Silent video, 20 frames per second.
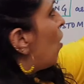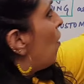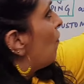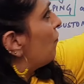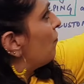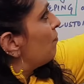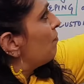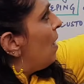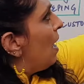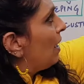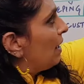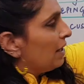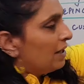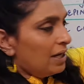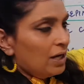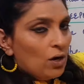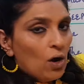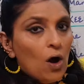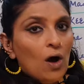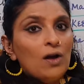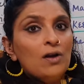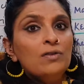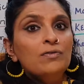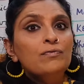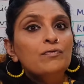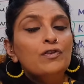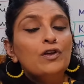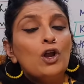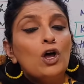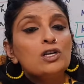of marketing or
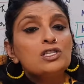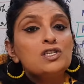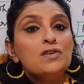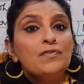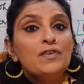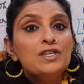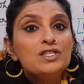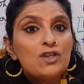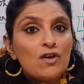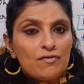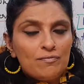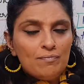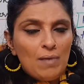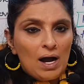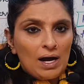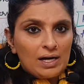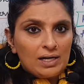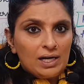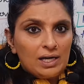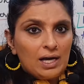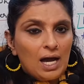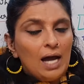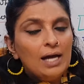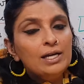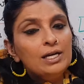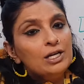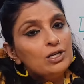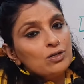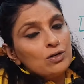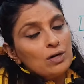philosophies of marketing,
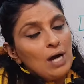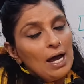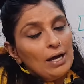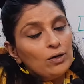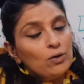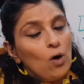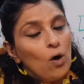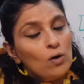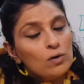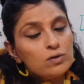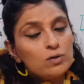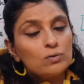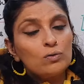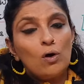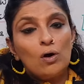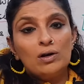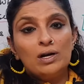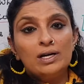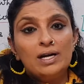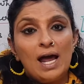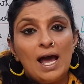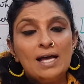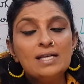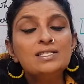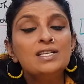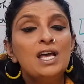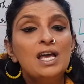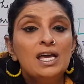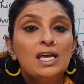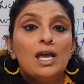I also call it as
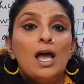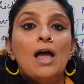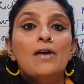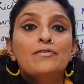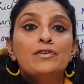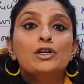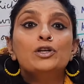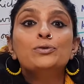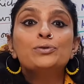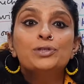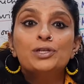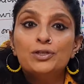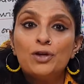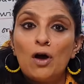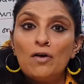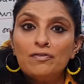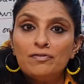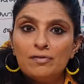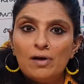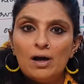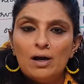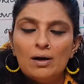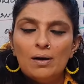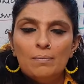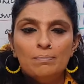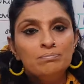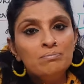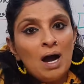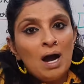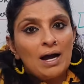evolution of
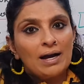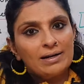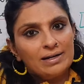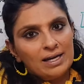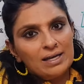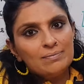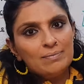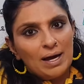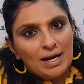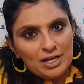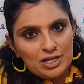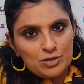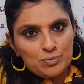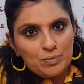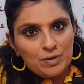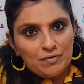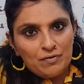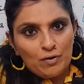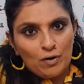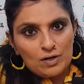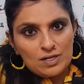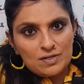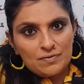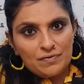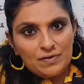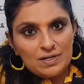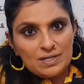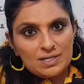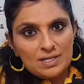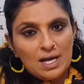marketing management
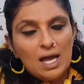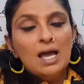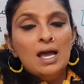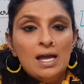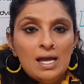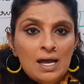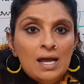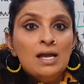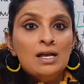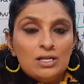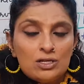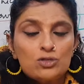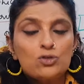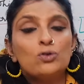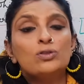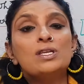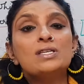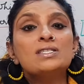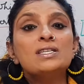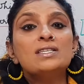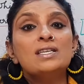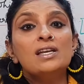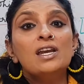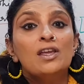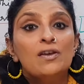philosophies. So this is an